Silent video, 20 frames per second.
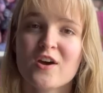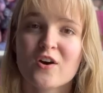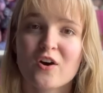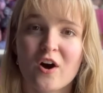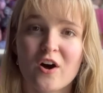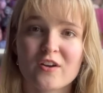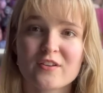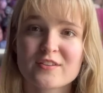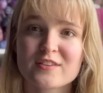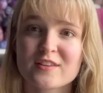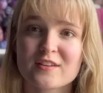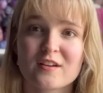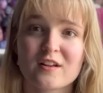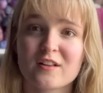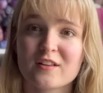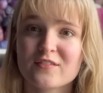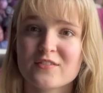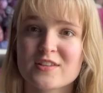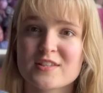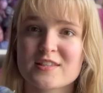all
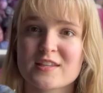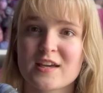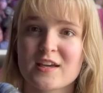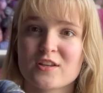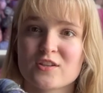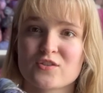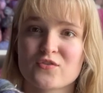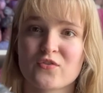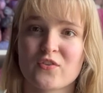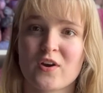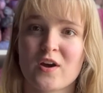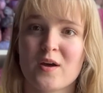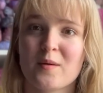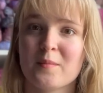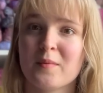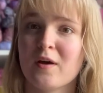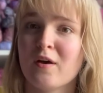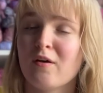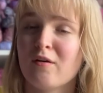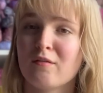of the sales
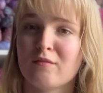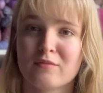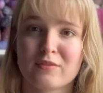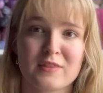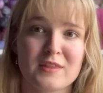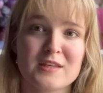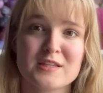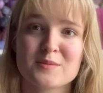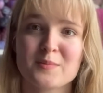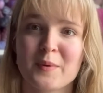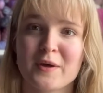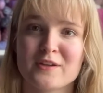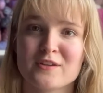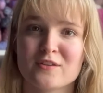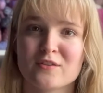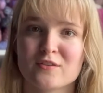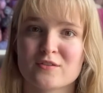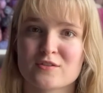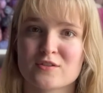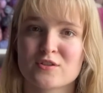from these
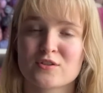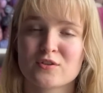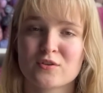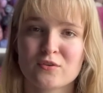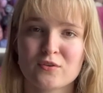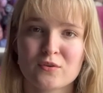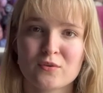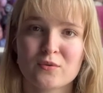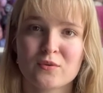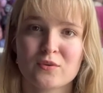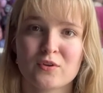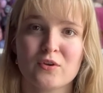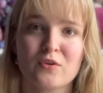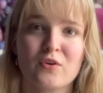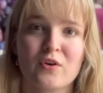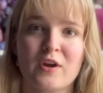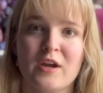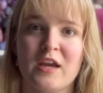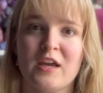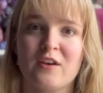bundles to
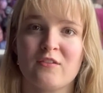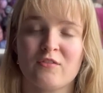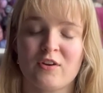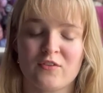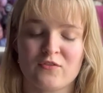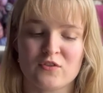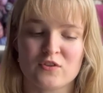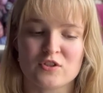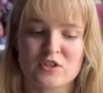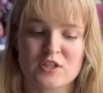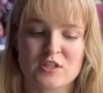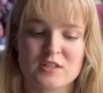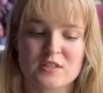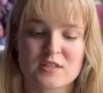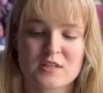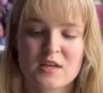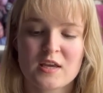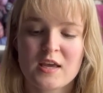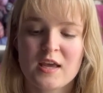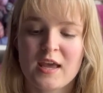Ukraine
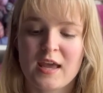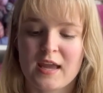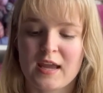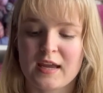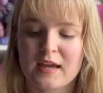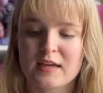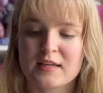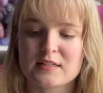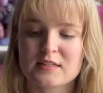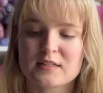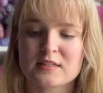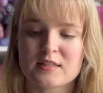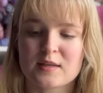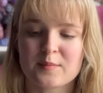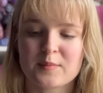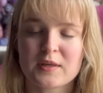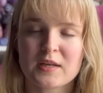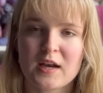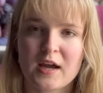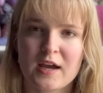refugees. And it's
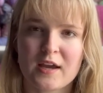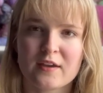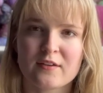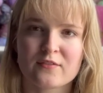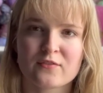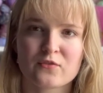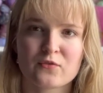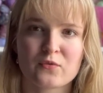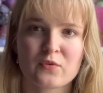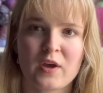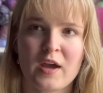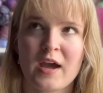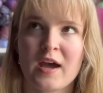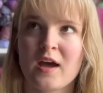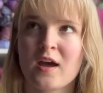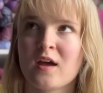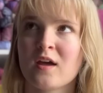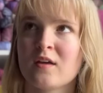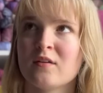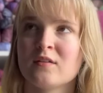something I've
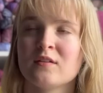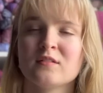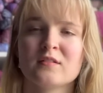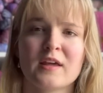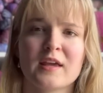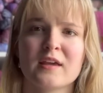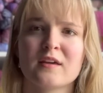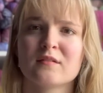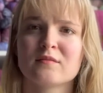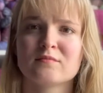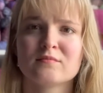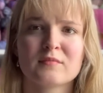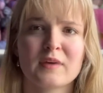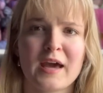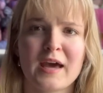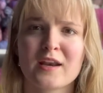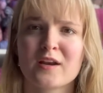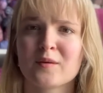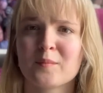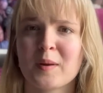had
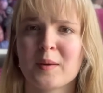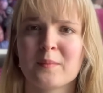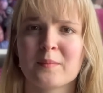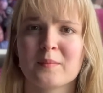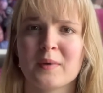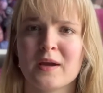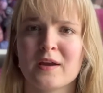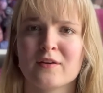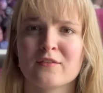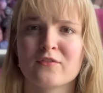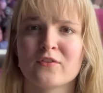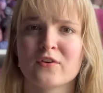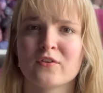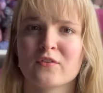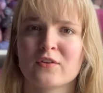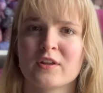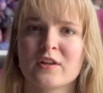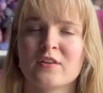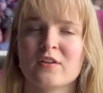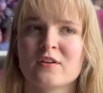on my mind for a
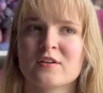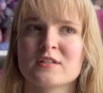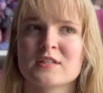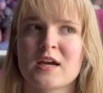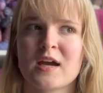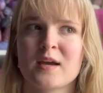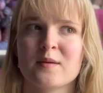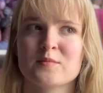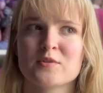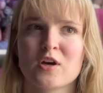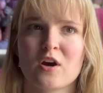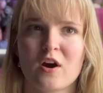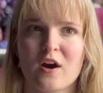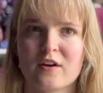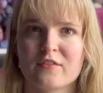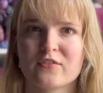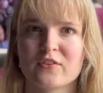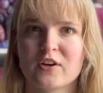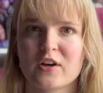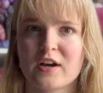really long time to
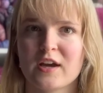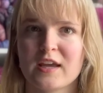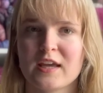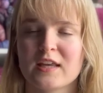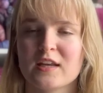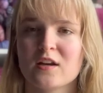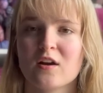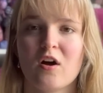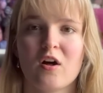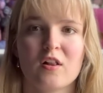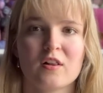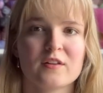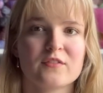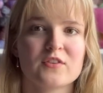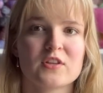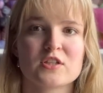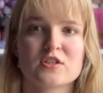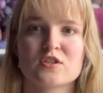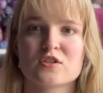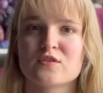offer, and all of
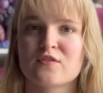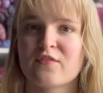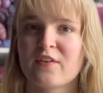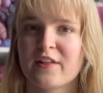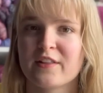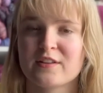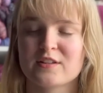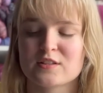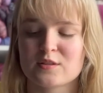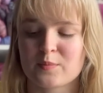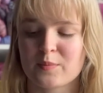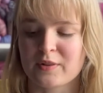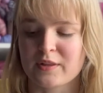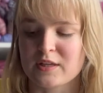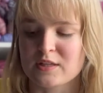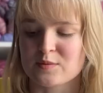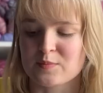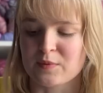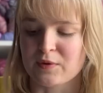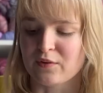this just fell into
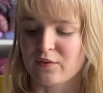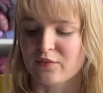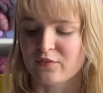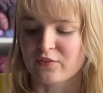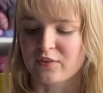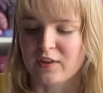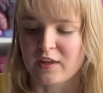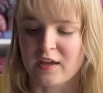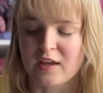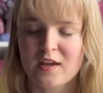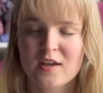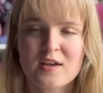place beautifully.